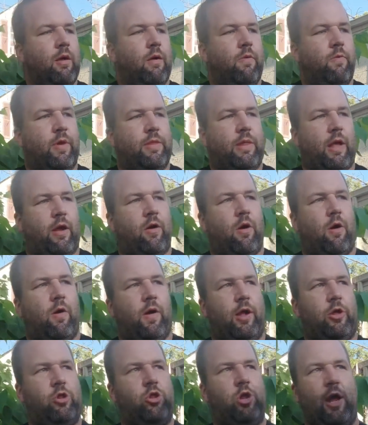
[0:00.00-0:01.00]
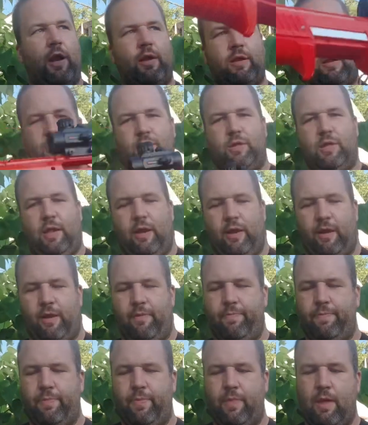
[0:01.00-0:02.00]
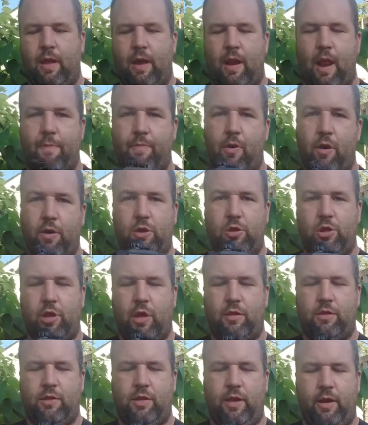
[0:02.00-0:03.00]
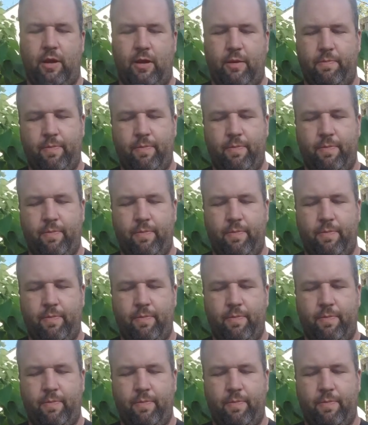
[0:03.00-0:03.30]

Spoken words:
what they call a Jet Ceta. And I bought a Jet Ceta.